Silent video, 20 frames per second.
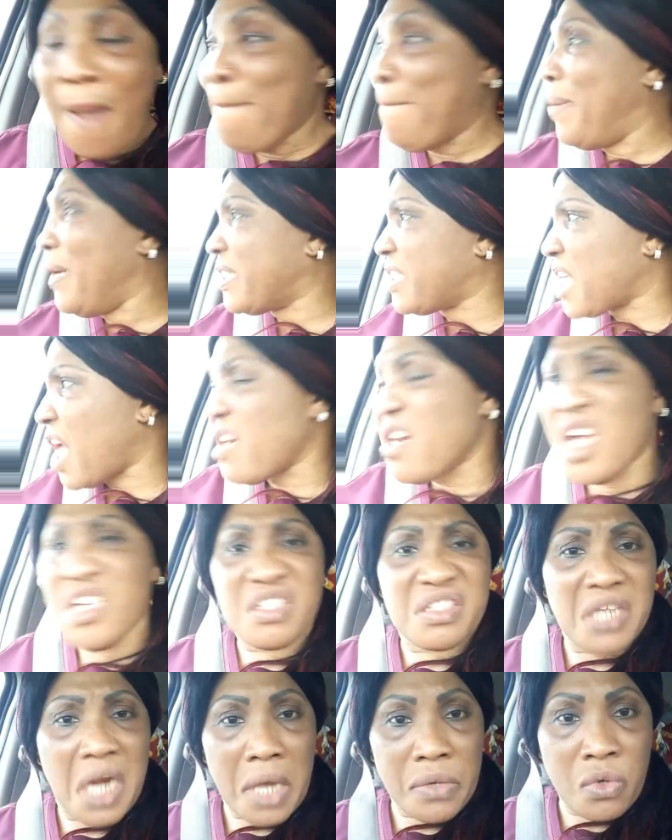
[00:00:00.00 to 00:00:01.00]

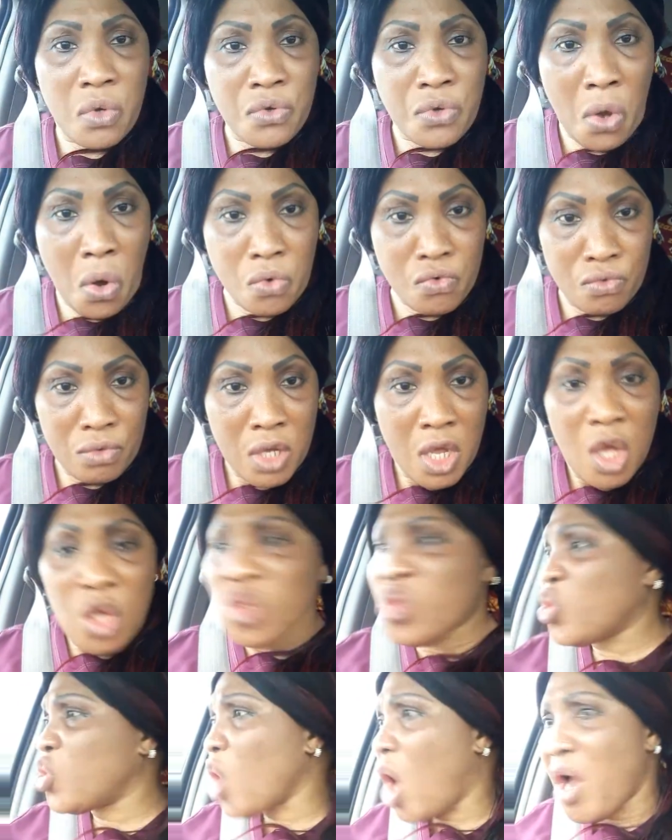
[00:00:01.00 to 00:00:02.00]
Bitterness na you yon.
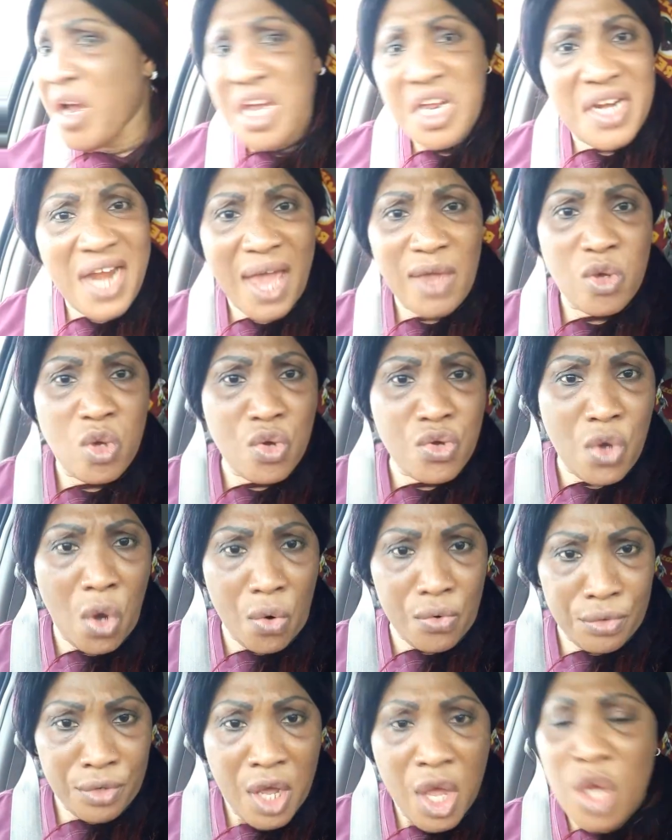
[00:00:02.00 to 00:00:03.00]
Sorry na you
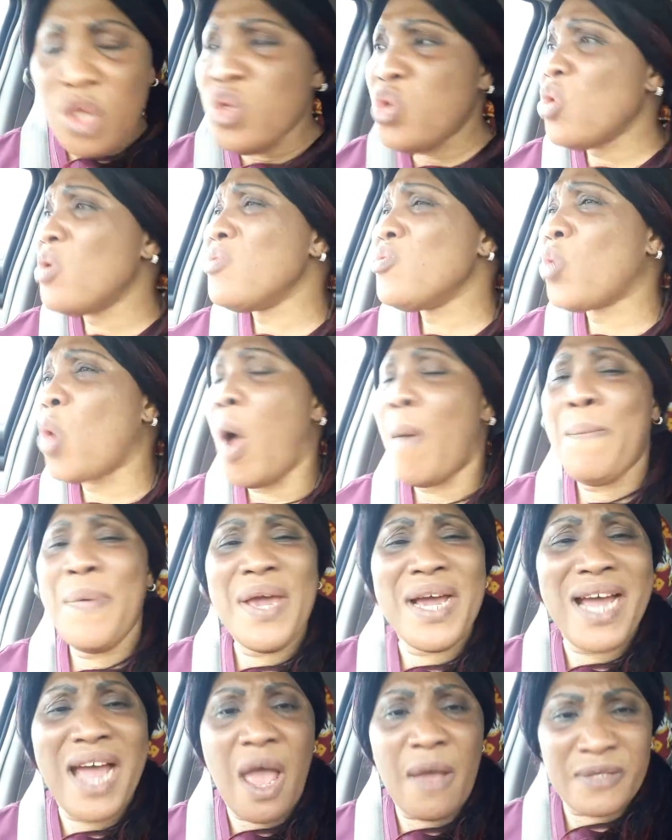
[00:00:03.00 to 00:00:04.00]
yon. You go be
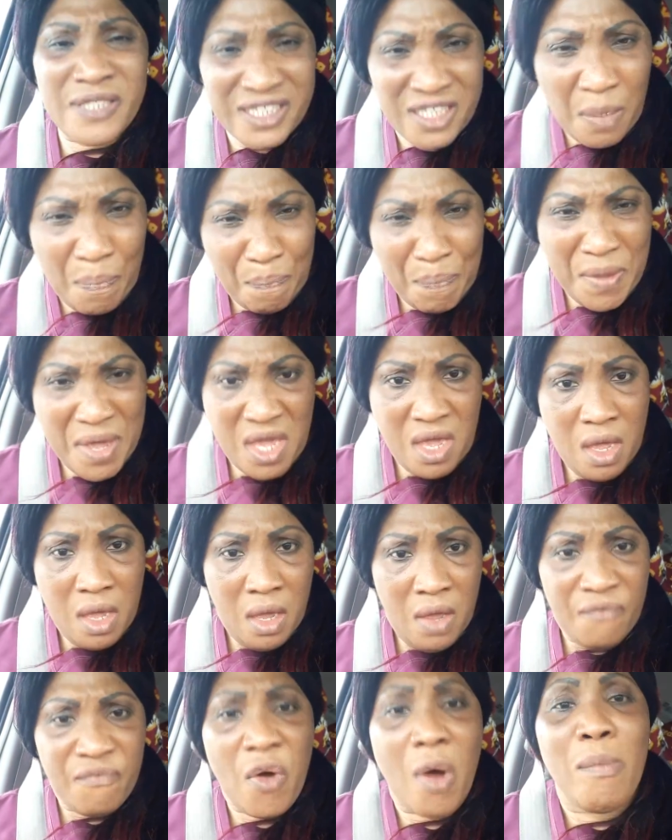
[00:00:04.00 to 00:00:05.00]
the
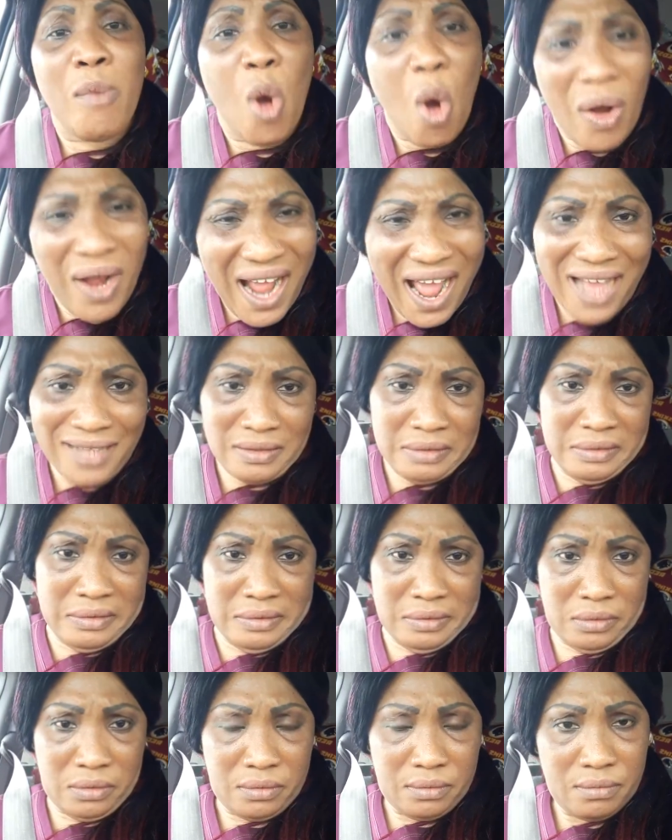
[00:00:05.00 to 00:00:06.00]
CP for broke
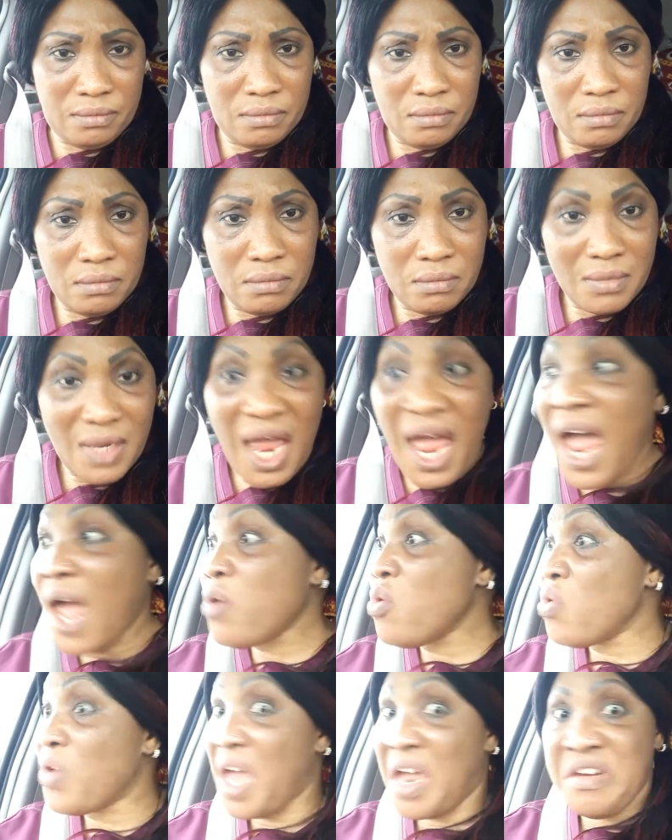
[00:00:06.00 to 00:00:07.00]
hearts. How
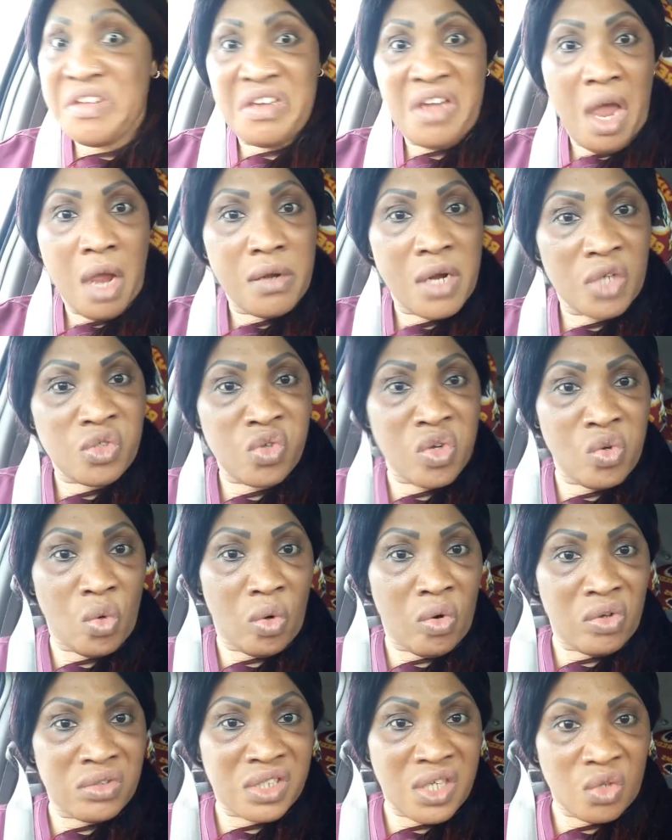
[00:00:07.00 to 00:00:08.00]
you get the guy now so you go
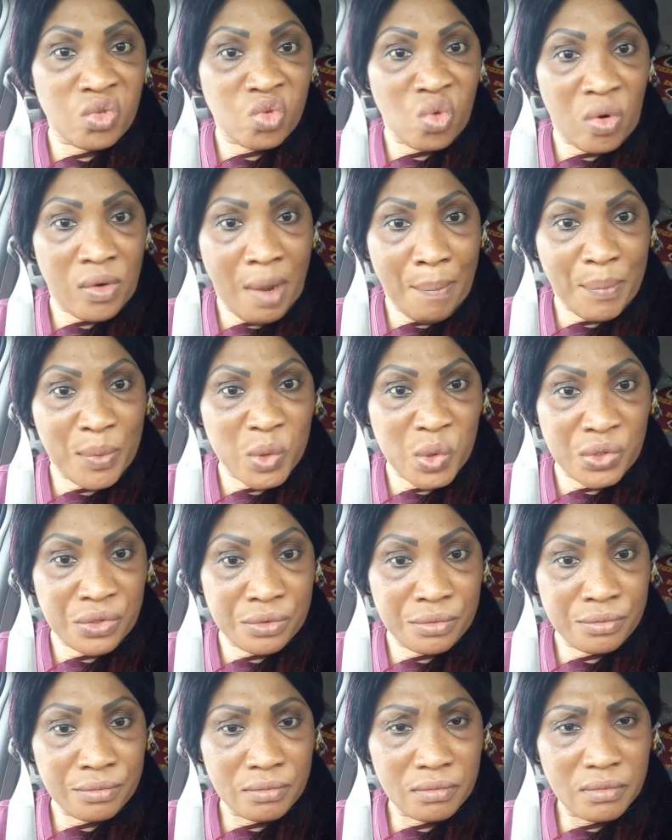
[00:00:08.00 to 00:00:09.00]
lost on to other
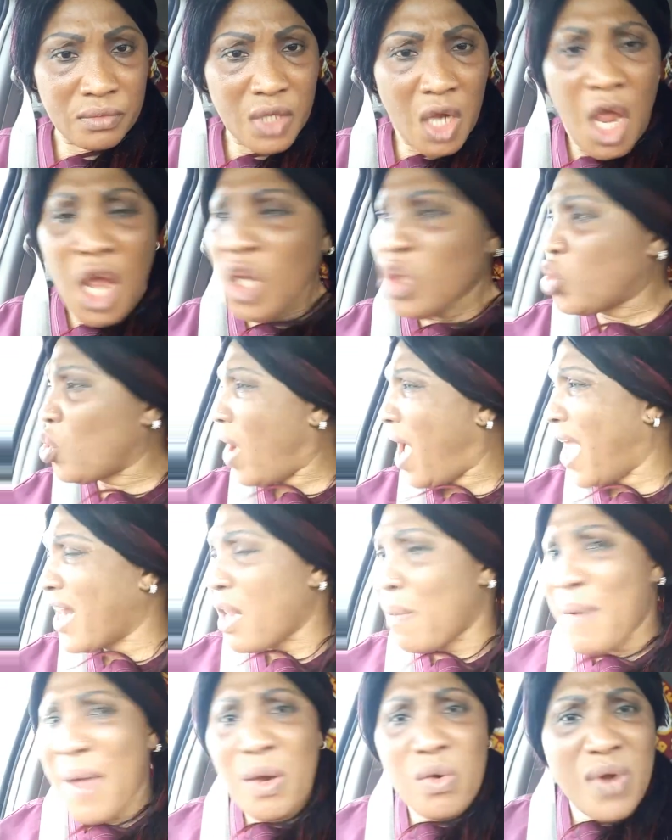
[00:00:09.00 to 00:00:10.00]
person? So
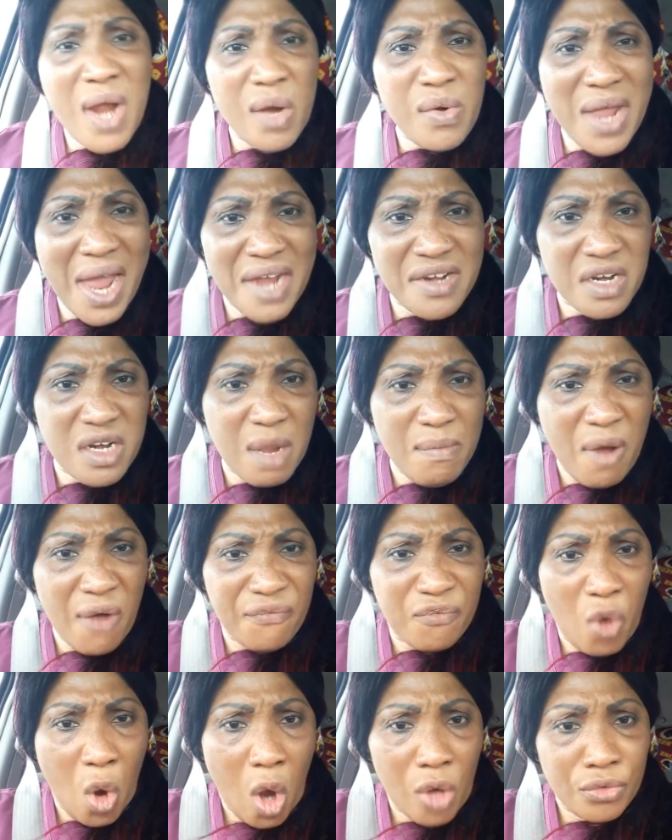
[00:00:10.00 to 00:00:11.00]
I beg you now, in the name
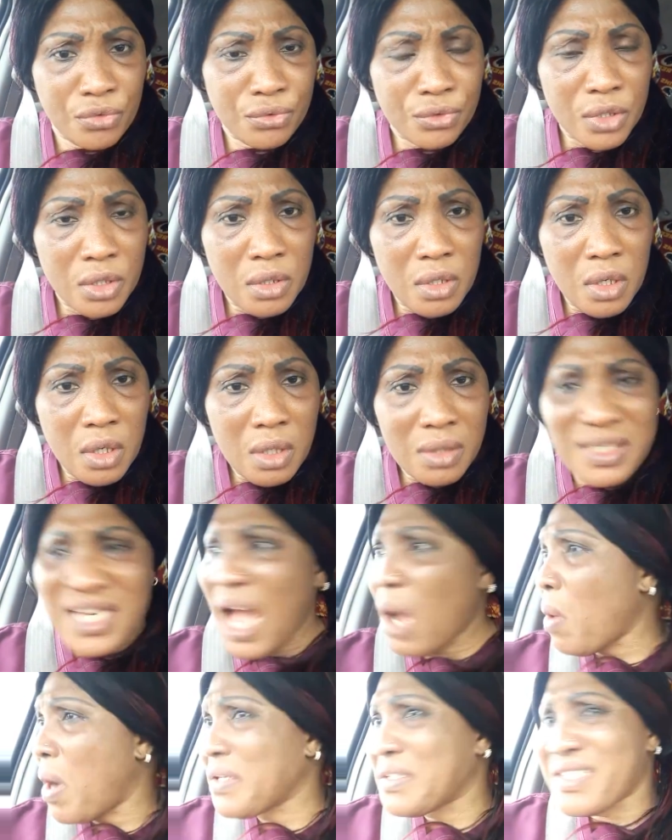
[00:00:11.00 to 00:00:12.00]
of God,
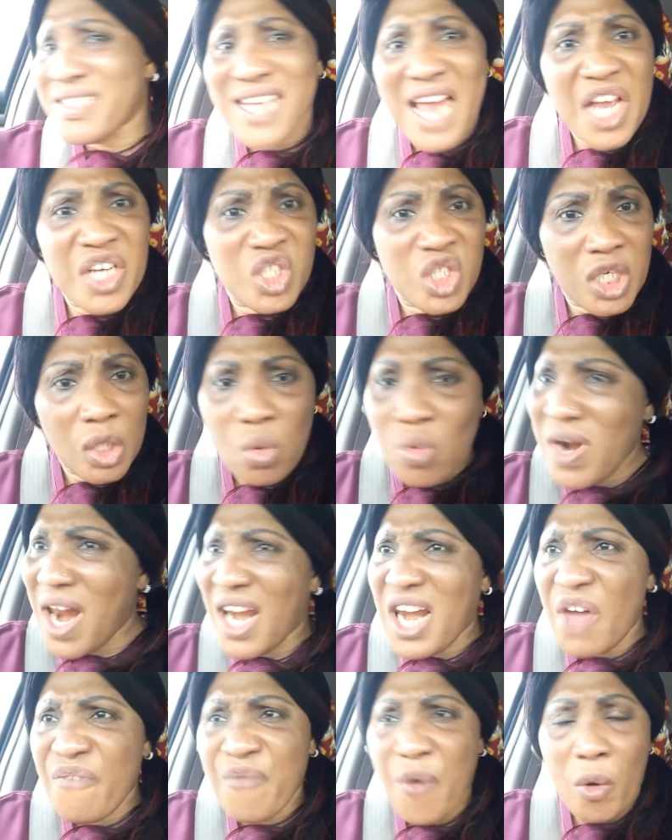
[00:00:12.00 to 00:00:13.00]
that word side chick, when
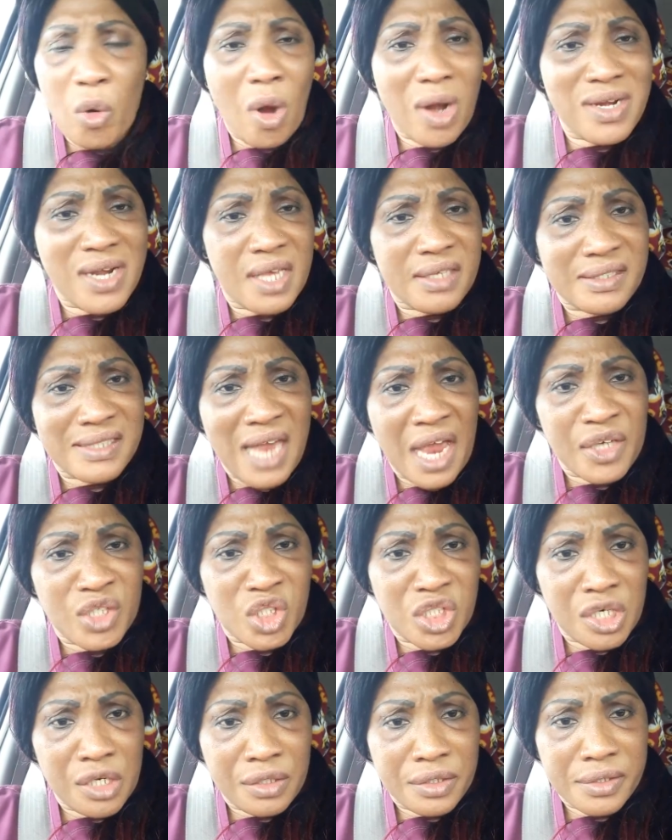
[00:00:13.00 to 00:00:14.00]
I left for call them side
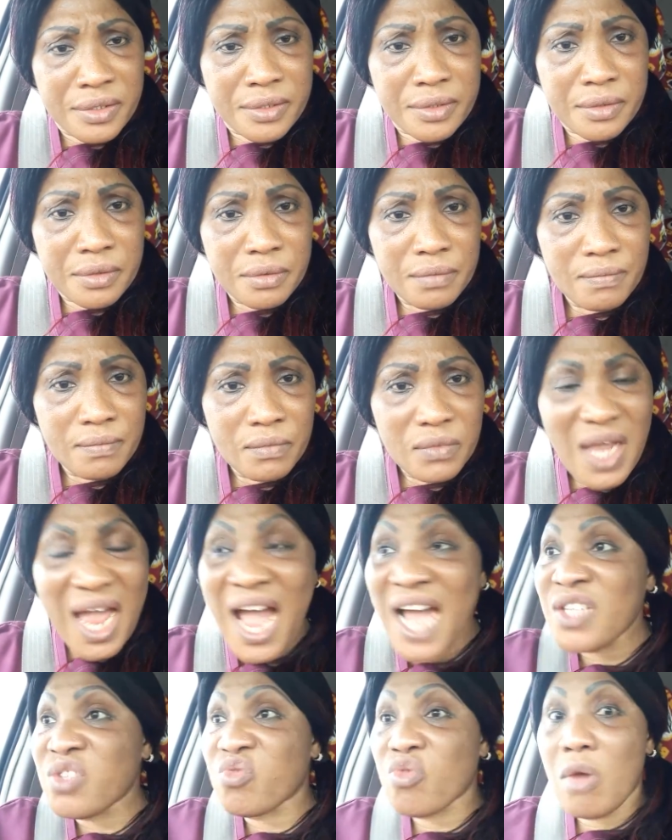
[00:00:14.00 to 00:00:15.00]
chicks,
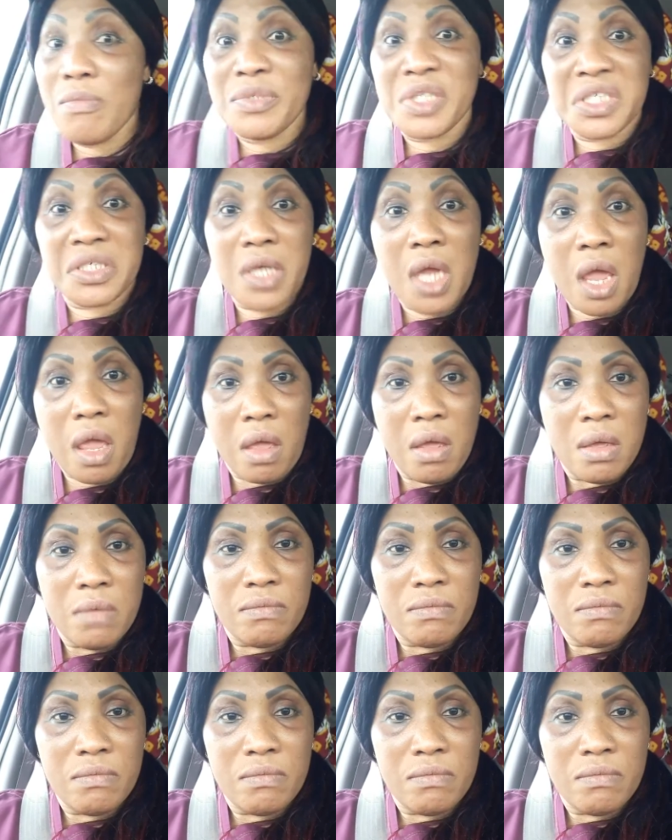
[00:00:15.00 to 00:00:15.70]
as from today,